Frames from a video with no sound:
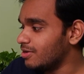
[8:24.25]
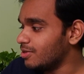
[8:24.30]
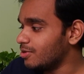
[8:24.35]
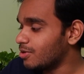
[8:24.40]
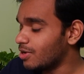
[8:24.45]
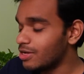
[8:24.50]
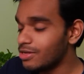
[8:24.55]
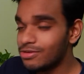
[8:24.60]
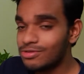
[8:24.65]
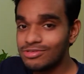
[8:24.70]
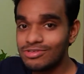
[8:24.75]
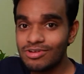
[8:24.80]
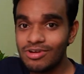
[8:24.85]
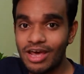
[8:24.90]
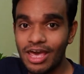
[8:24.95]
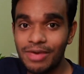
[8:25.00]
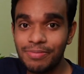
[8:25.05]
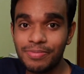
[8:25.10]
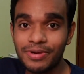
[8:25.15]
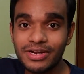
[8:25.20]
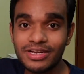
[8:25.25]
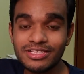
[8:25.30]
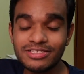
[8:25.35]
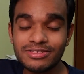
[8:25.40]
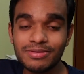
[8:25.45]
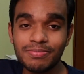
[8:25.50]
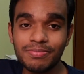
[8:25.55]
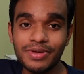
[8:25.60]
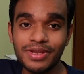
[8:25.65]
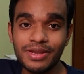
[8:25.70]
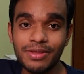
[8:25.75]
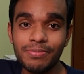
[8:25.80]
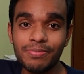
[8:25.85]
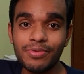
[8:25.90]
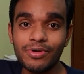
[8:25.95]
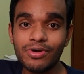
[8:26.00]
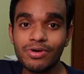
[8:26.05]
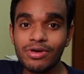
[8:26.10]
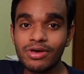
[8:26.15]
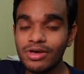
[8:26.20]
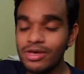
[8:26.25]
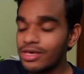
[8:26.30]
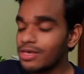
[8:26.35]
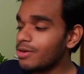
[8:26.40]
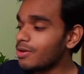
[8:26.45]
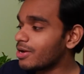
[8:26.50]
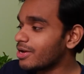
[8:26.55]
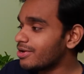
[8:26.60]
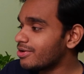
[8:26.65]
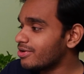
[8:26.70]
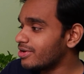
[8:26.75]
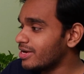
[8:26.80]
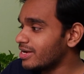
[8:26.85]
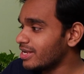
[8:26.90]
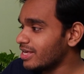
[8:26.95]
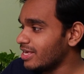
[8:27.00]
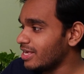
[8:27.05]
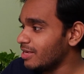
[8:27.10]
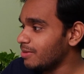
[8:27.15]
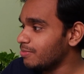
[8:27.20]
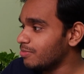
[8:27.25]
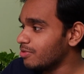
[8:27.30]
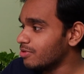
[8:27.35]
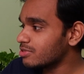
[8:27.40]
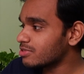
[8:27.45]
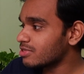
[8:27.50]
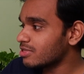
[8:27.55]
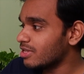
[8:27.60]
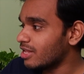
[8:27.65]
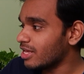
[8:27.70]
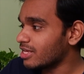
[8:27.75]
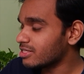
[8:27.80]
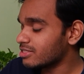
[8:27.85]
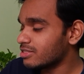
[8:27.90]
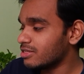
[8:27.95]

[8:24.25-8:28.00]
you can use your iPad as a mini book. You can read ebooks.